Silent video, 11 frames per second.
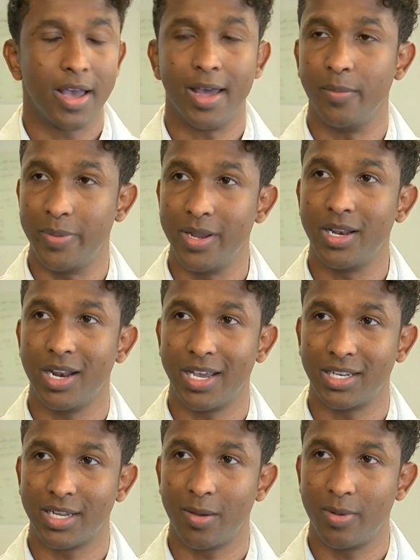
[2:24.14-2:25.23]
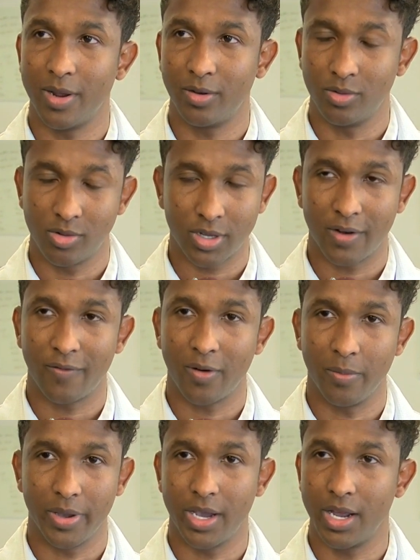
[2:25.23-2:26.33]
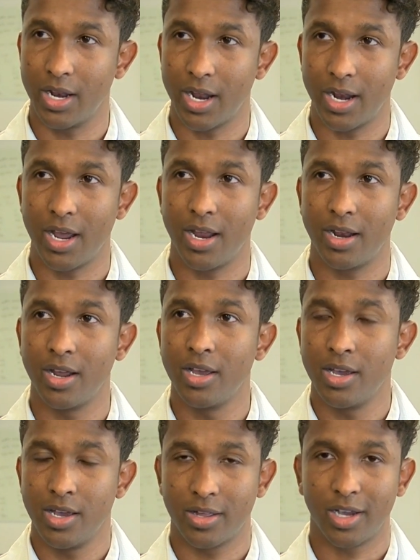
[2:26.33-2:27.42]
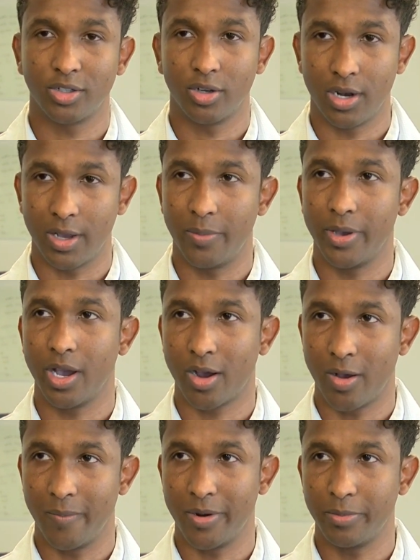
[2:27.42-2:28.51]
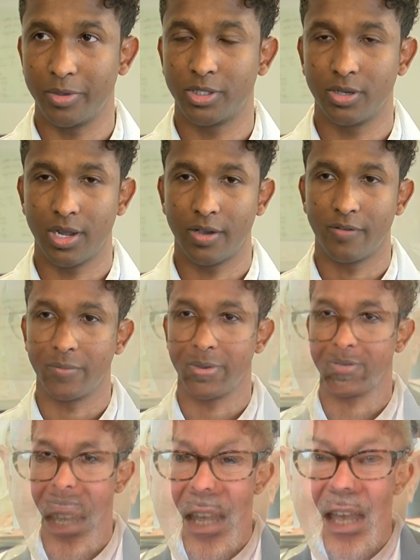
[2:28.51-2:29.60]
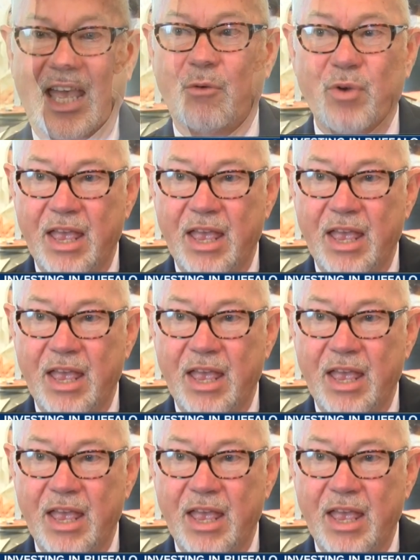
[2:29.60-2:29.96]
and build like tablet, start from beginning and end. It's actually like big accomplishment like for me. And we